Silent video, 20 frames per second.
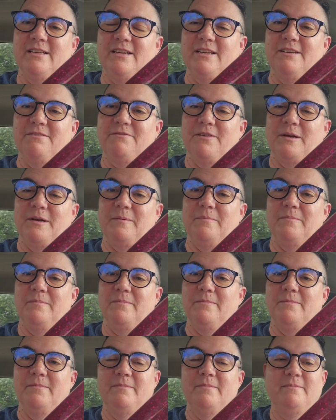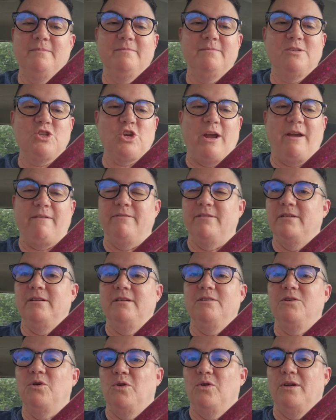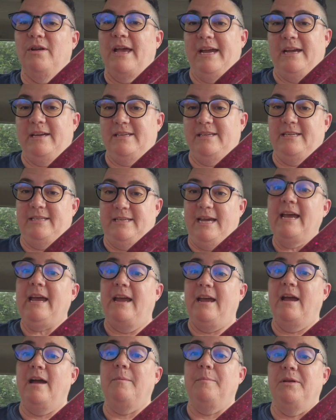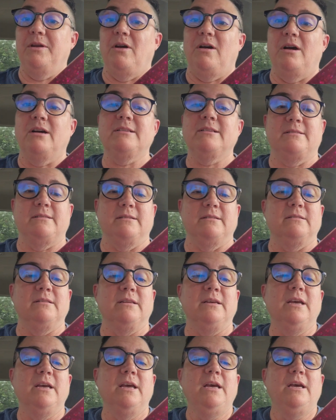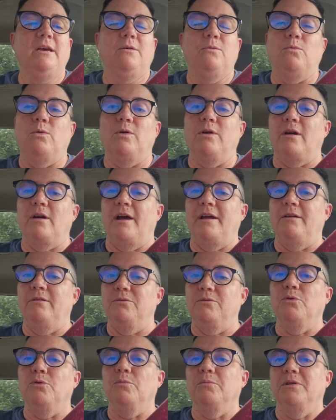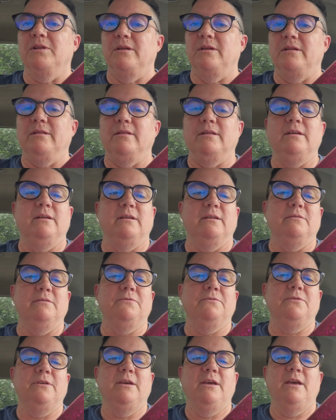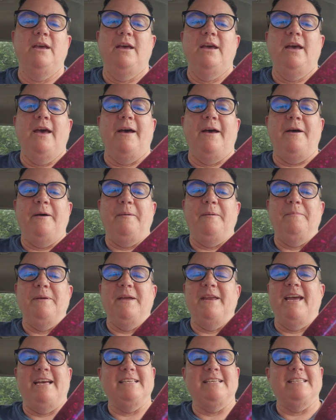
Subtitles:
if I'm traveling, or like today, I'm in Austin where I don't normally live. It